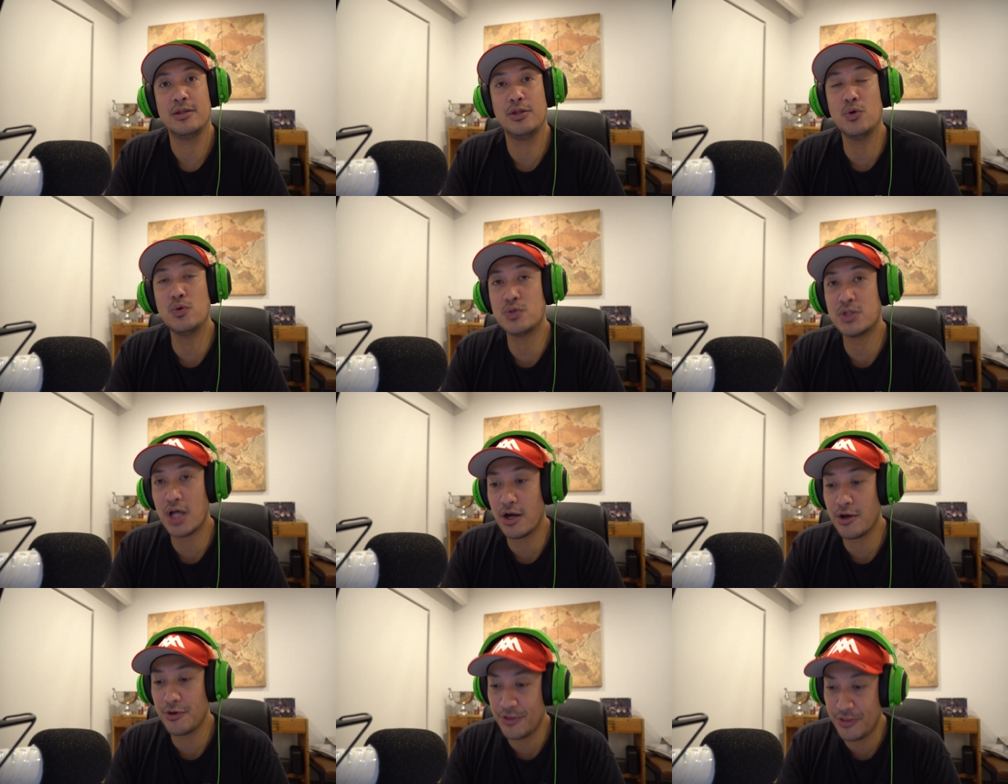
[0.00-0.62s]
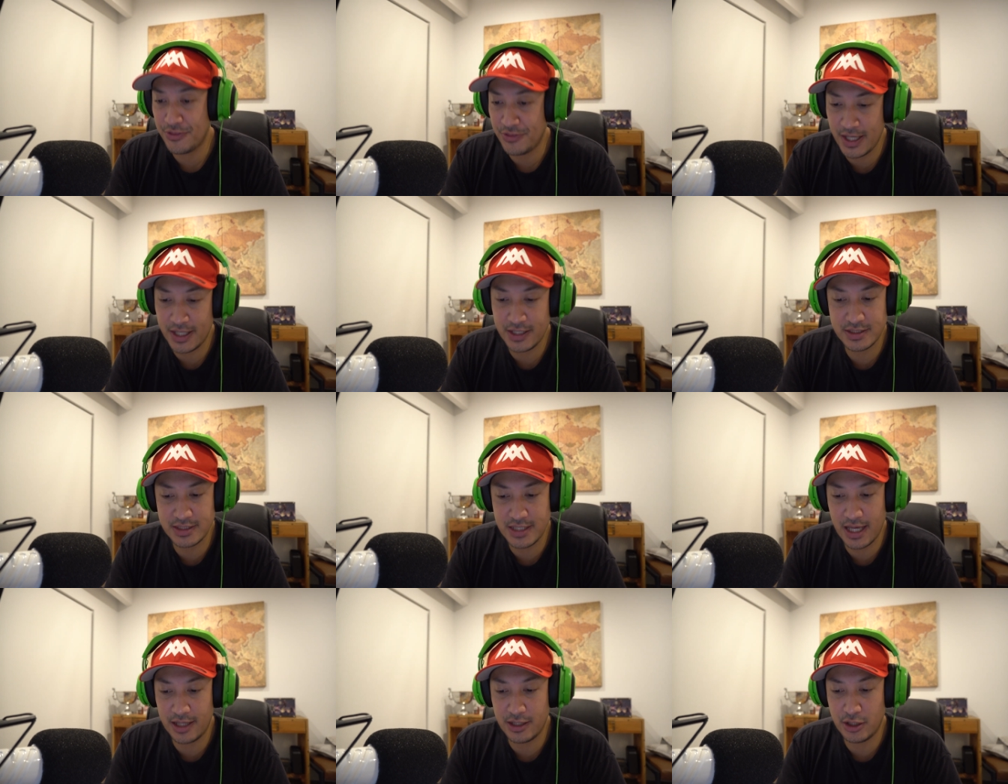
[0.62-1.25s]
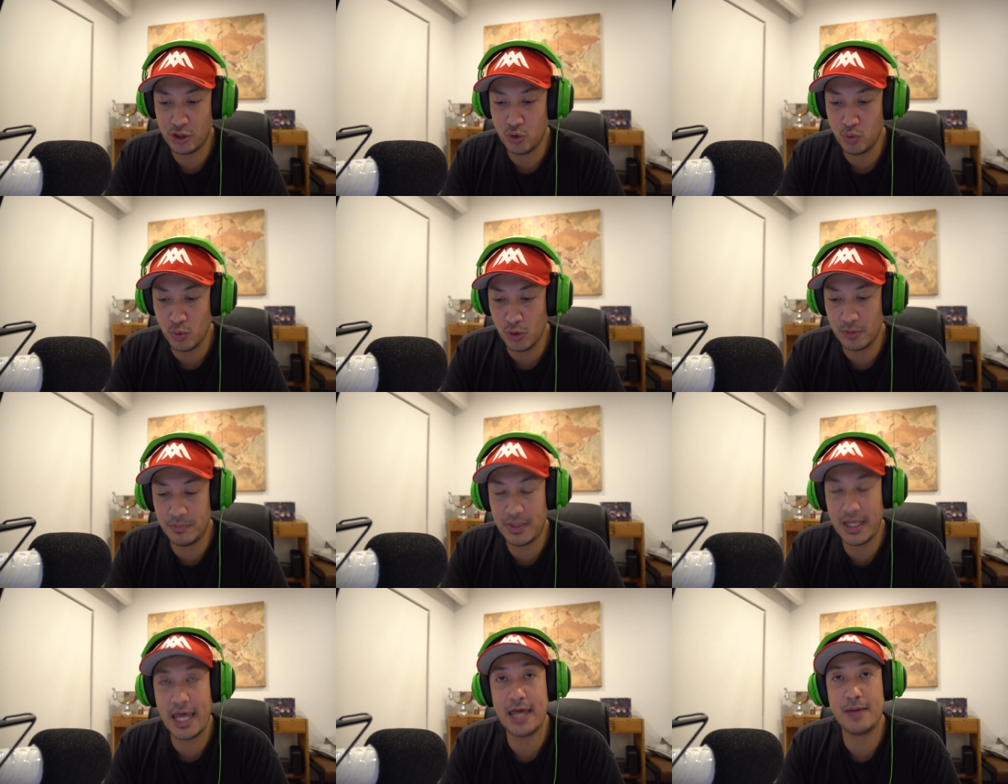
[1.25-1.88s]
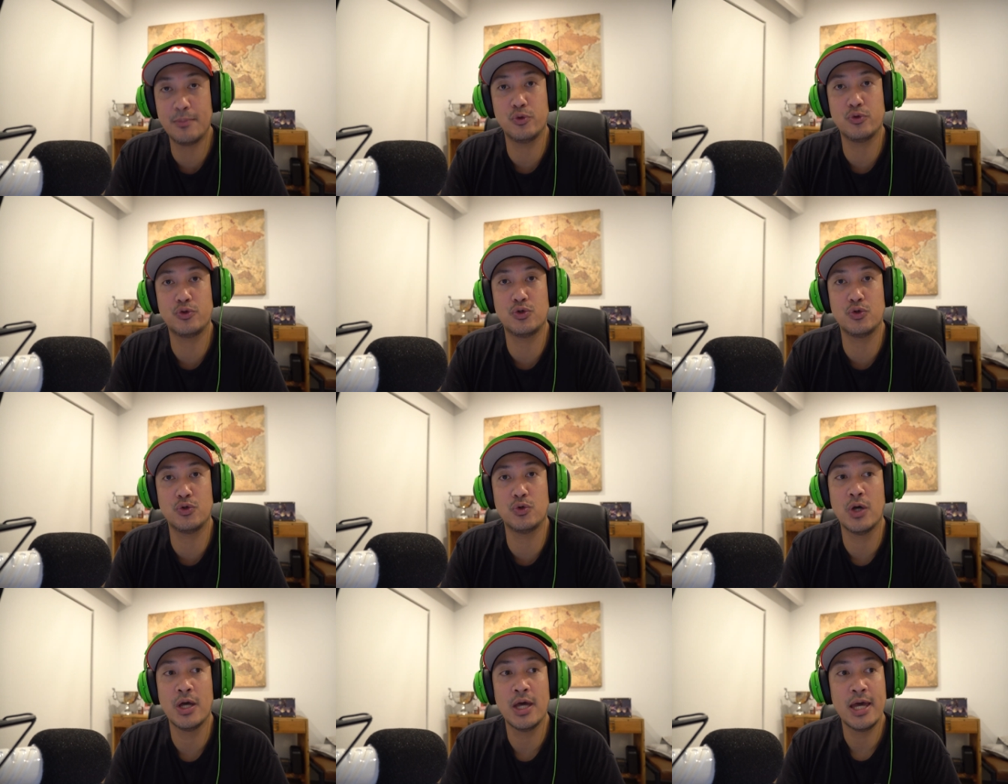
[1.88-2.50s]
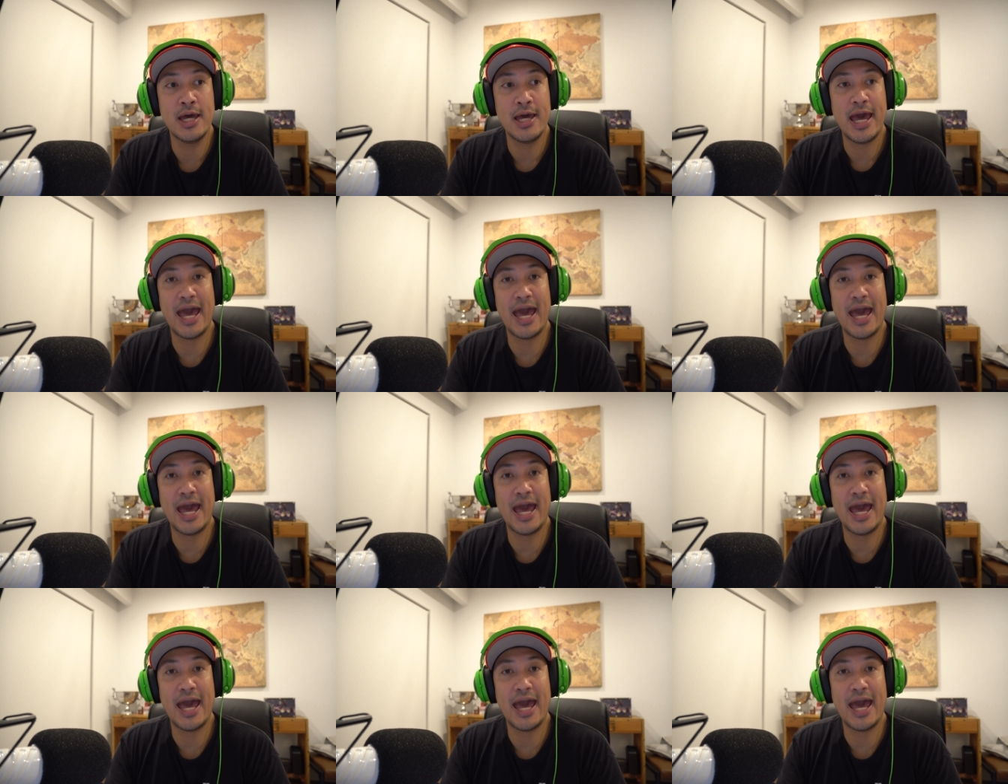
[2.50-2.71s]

Those are the things that you will be able to